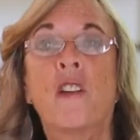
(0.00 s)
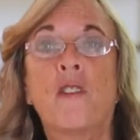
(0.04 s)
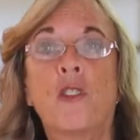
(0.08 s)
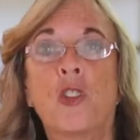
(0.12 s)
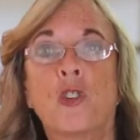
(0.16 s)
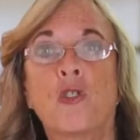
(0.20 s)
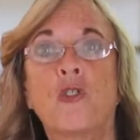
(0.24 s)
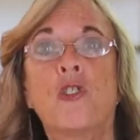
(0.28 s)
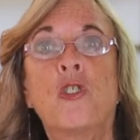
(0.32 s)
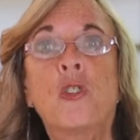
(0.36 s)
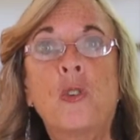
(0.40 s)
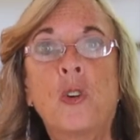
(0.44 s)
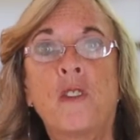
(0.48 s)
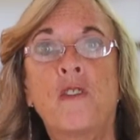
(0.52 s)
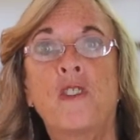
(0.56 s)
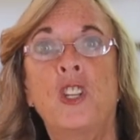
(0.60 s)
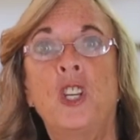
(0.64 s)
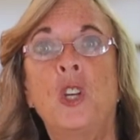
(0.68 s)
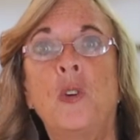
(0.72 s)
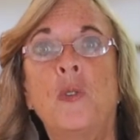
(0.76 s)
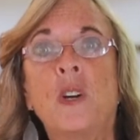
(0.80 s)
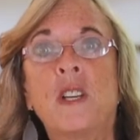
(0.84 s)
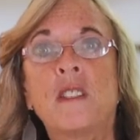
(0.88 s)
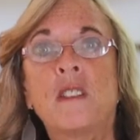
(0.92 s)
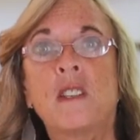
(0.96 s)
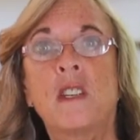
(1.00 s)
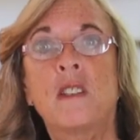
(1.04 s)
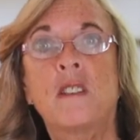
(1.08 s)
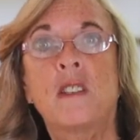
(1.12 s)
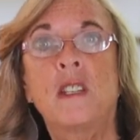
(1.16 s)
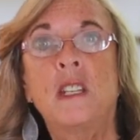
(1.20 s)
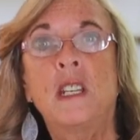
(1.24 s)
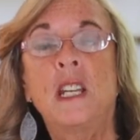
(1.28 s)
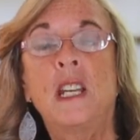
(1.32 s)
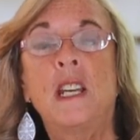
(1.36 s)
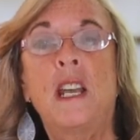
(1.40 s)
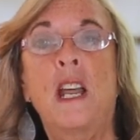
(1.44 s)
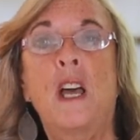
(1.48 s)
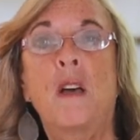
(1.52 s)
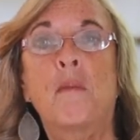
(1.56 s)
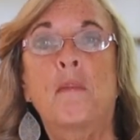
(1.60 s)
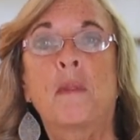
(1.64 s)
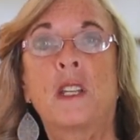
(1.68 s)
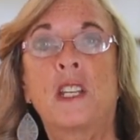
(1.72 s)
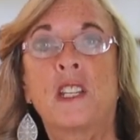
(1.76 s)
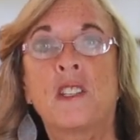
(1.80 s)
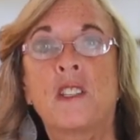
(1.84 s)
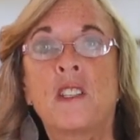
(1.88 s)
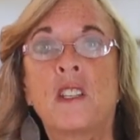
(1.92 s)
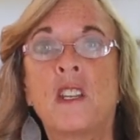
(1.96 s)
of the crew of the USS
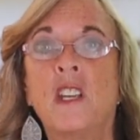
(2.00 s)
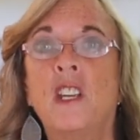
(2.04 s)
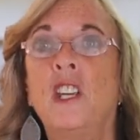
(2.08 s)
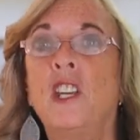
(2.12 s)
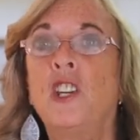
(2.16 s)
Indianapolis.